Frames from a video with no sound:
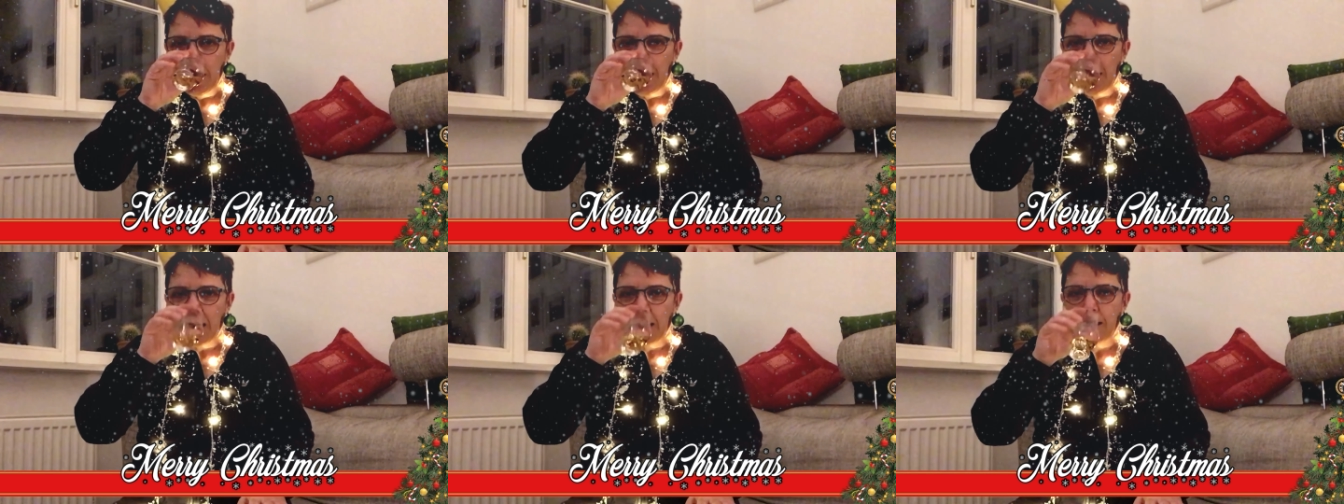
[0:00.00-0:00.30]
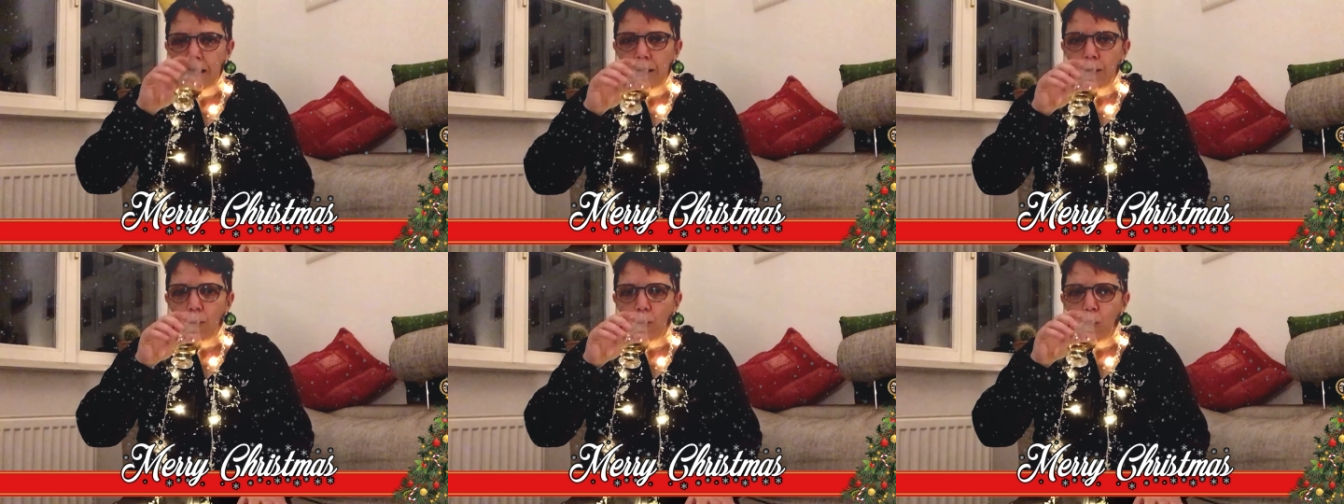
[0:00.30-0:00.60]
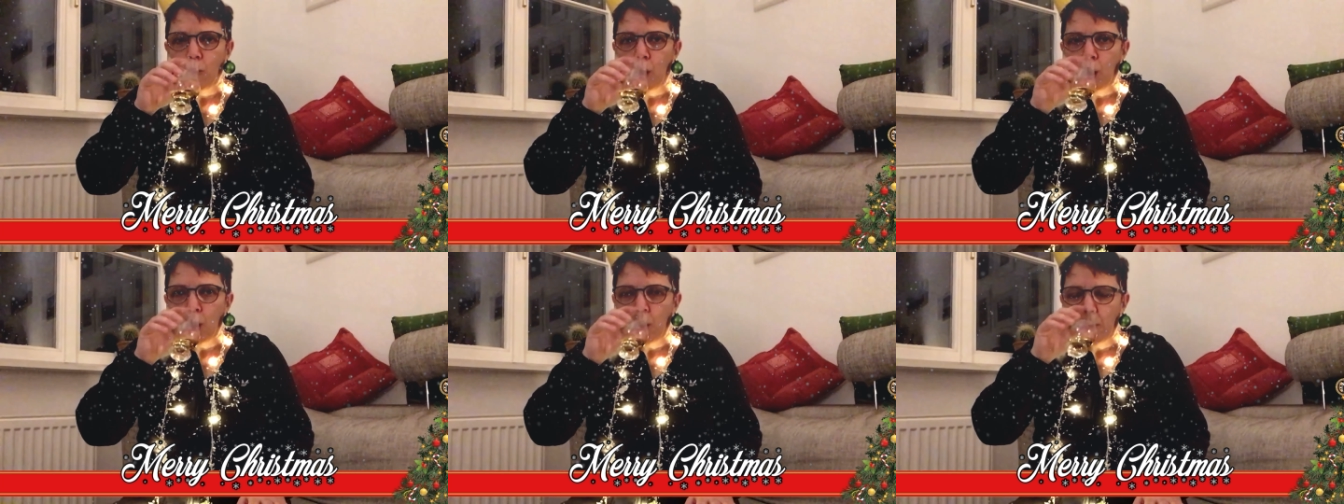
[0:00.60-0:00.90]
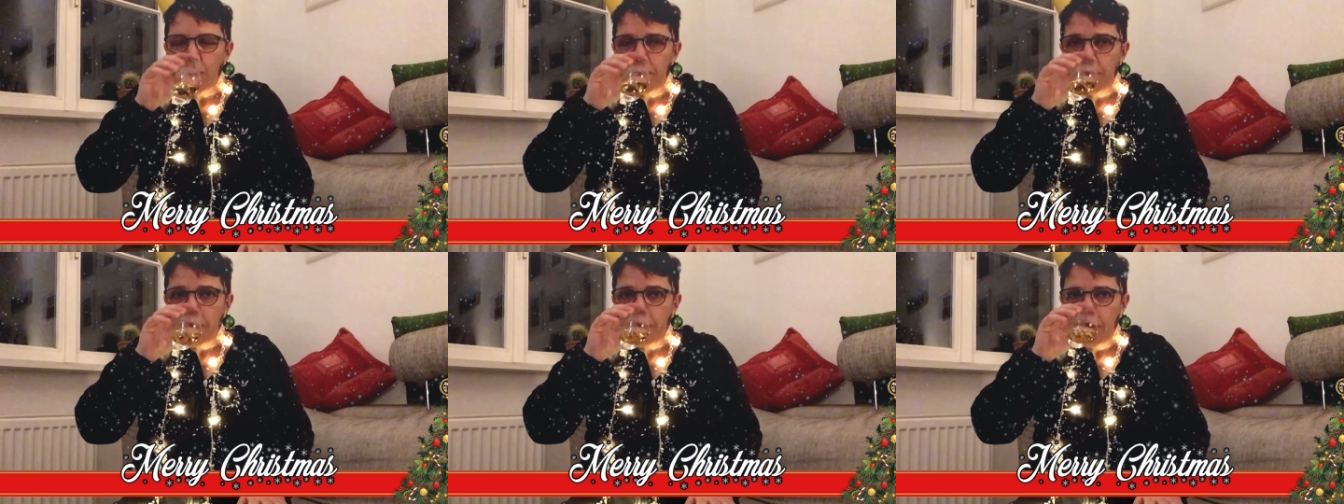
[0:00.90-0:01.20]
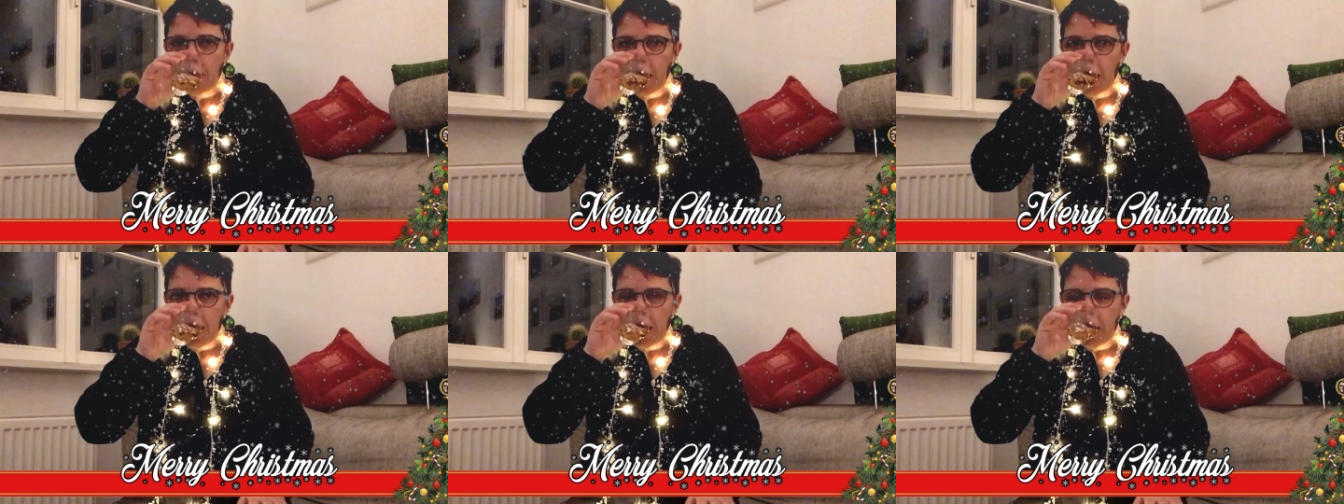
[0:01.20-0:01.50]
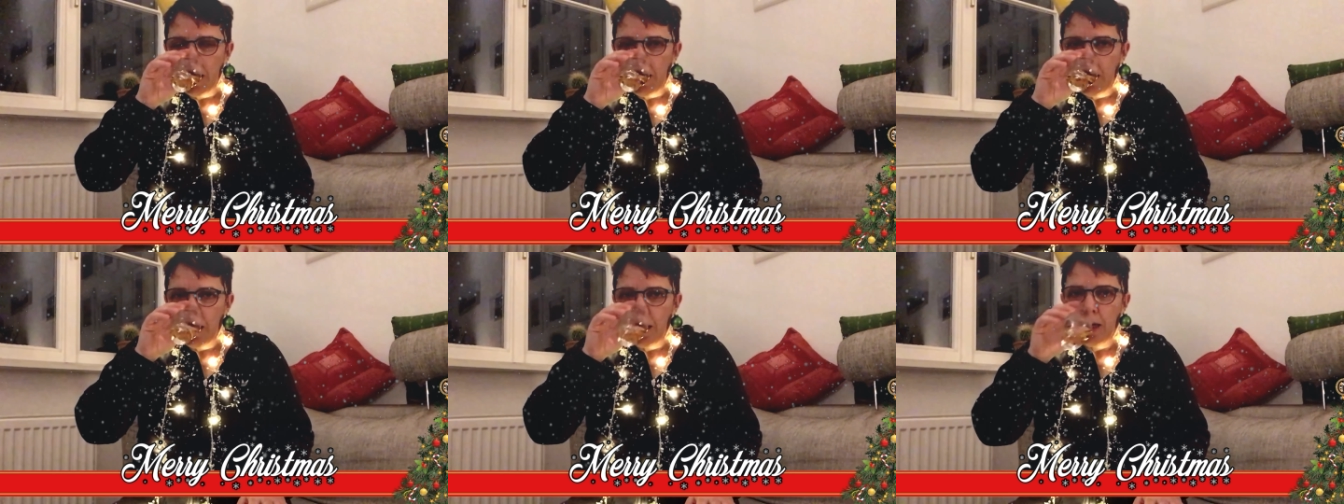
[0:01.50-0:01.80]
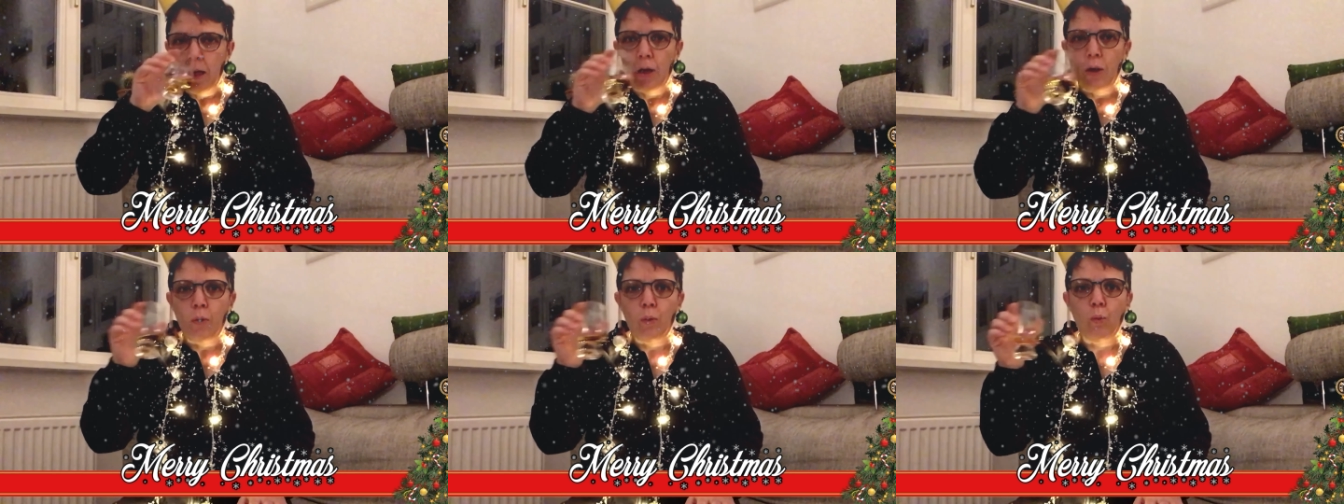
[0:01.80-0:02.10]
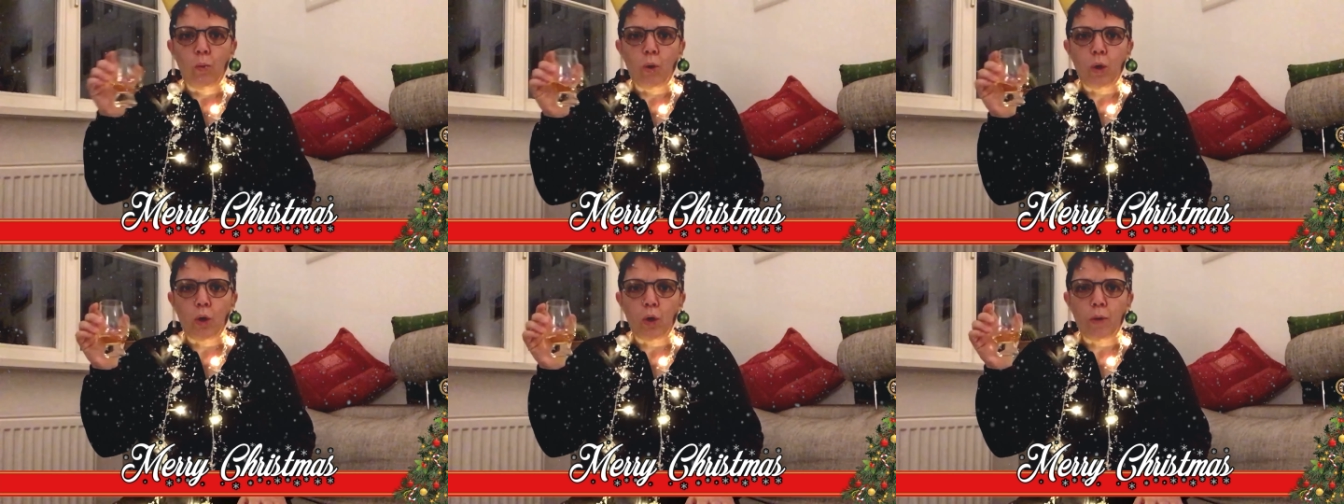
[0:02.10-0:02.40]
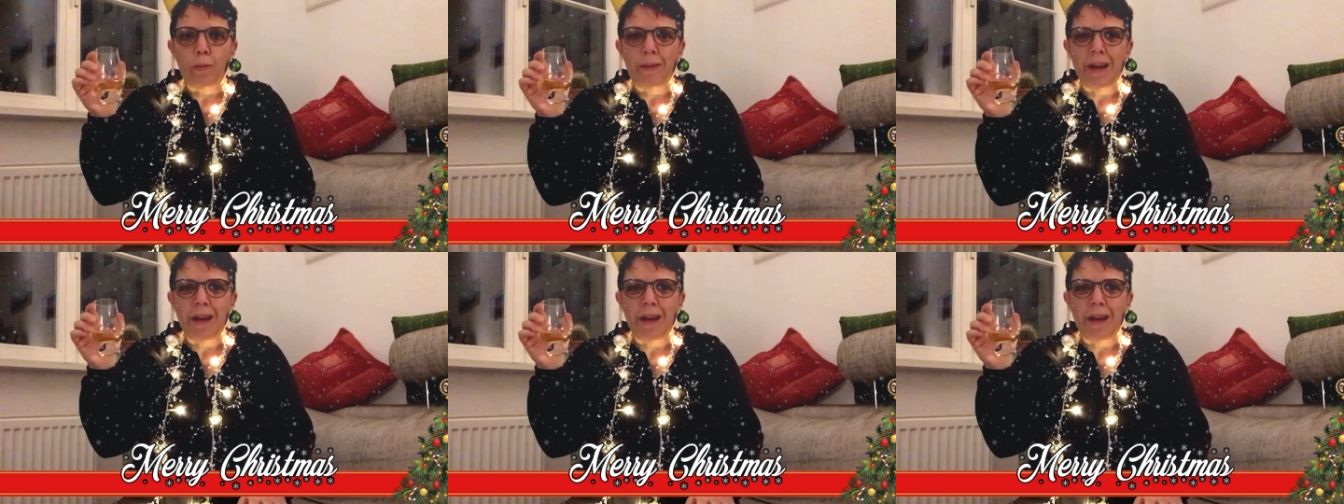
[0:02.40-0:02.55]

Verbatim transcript: it's a warm, warm